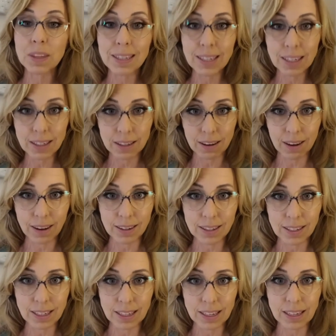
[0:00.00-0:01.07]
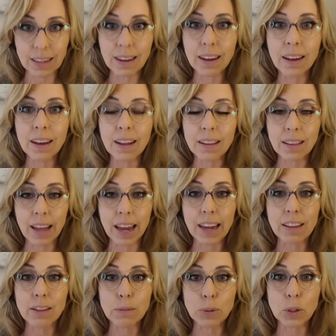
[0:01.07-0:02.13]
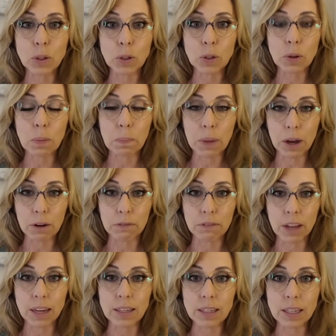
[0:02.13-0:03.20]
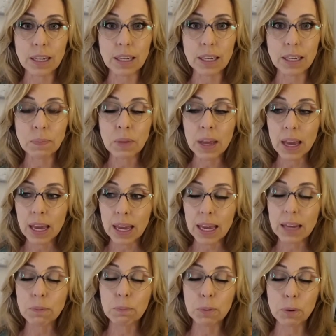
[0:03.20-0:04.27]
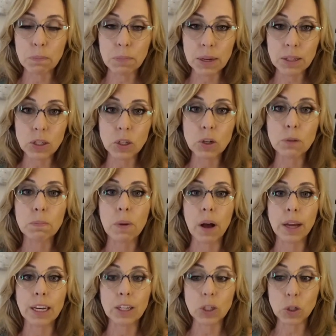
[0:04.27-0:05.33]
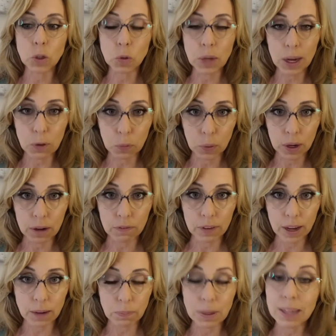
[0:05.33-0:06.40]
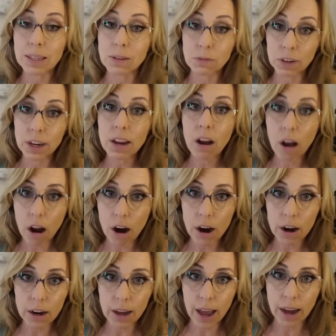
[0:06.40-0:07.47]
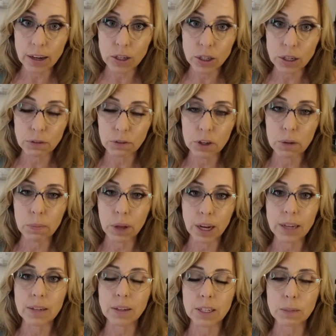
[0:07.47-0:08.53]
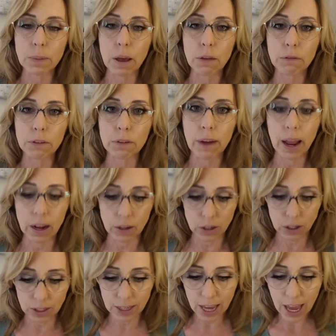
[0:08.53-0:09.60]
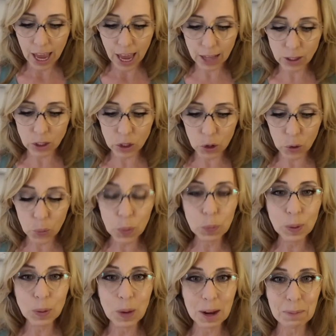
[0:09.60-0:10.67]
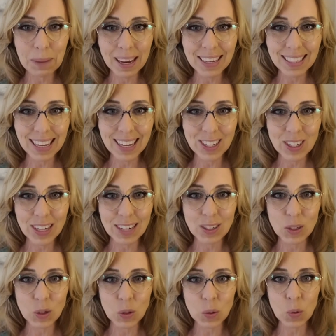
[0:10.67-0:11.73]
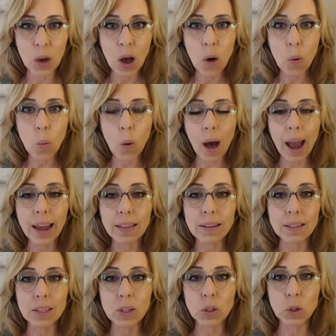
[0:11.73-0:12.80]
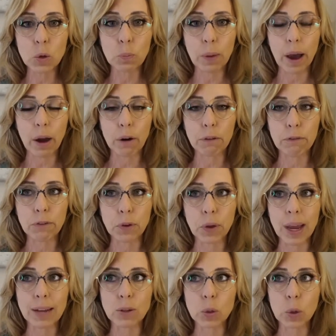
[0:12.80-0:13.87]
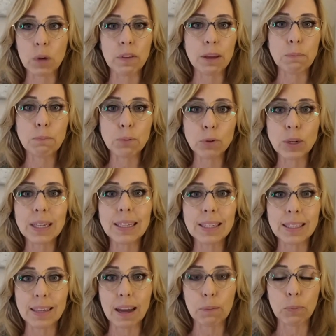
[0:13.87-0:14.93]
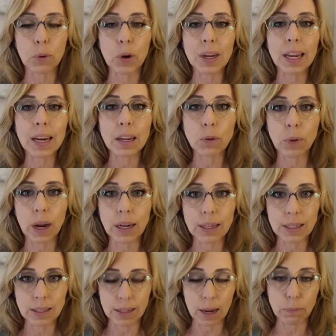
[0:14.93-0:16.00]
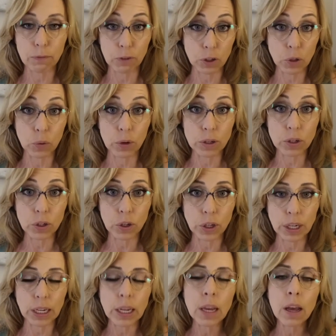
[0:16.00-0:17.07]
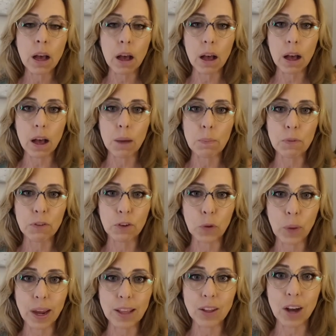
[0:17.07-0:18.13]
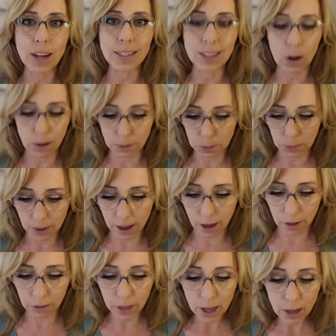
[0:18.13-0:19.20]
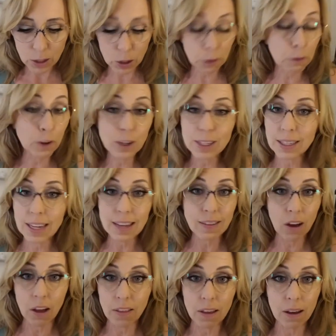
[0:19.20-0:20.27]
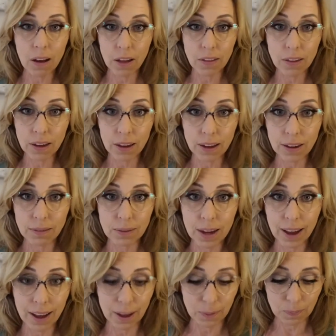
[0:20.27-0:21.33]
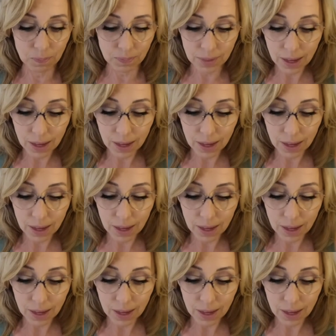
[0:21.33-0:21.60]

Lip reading: a detox tea, like the blue butterfly tea, it permits your body to get rid of it, because it's very hard actually for your body to expel free radicals. And so we really want to pay attention as to why this is so powerful, and sort of a pre-step or a getting ready step for your journey for weight loss and optimal health. So the first thing on the